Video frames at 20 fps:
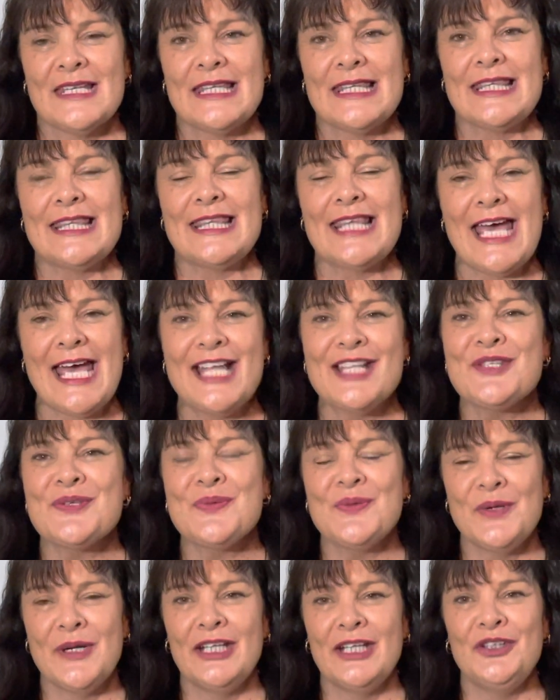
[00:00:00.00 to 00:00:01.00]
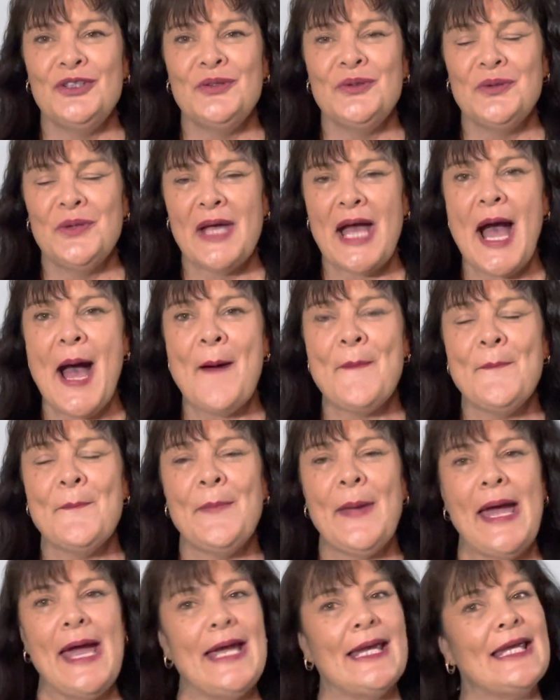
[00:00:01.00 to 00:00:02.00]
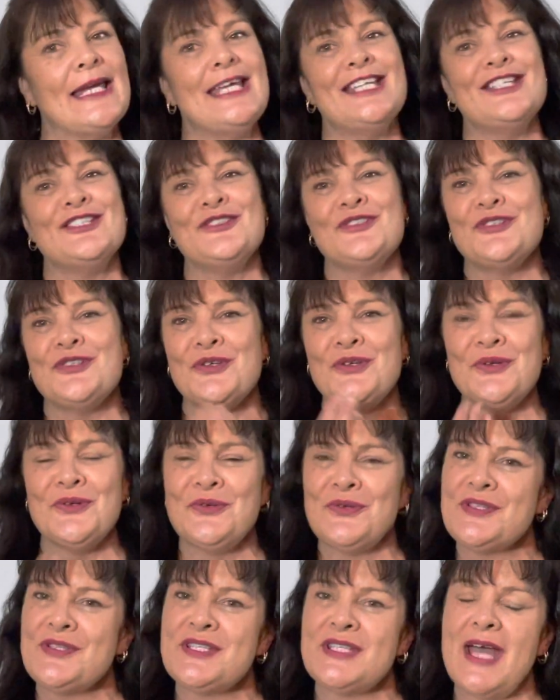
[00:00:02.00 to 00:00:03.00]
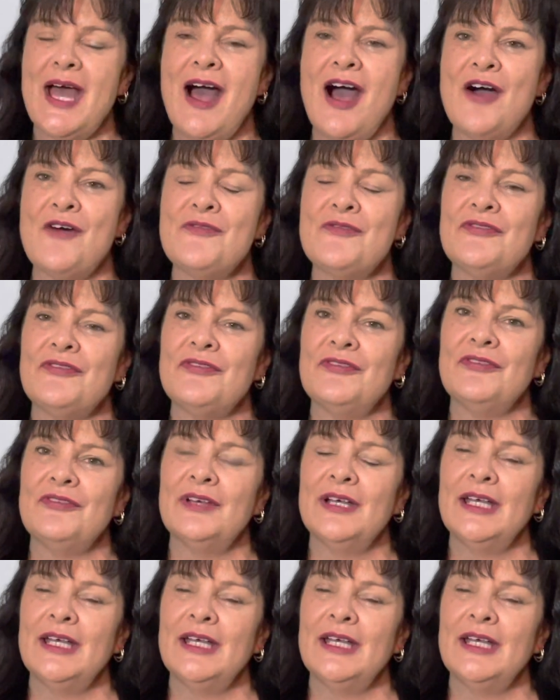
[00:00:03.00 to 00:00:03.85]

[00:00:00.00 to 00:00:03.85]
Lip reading: That's when you come back into yourself